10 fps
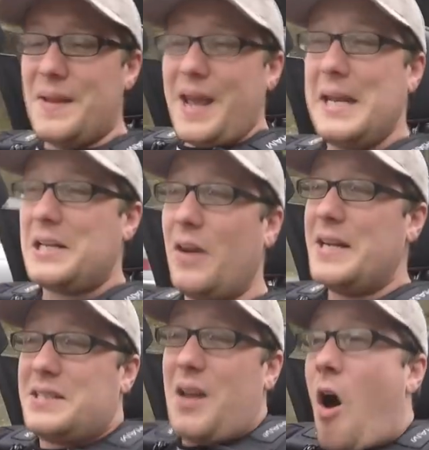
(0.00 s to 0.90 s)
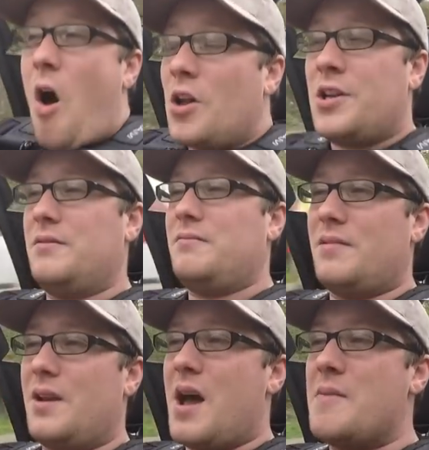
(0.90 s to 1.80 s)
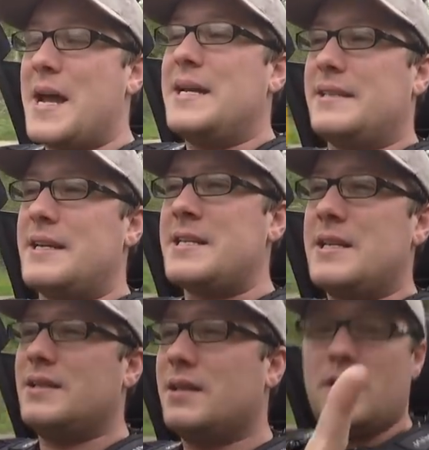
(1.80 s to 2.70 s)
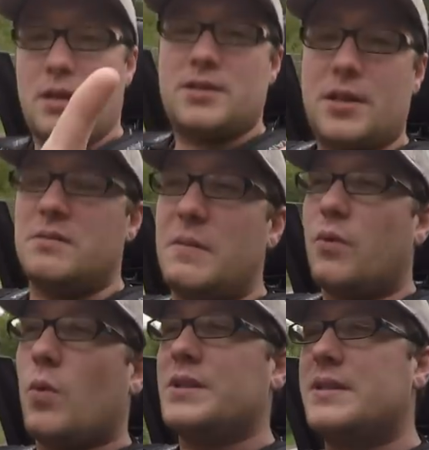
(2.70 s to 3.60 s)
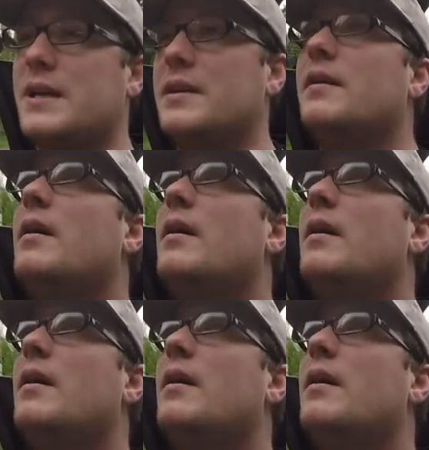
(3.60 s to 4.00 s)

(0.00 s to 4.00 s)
The headlights aren't amazing. Excuse me for one second.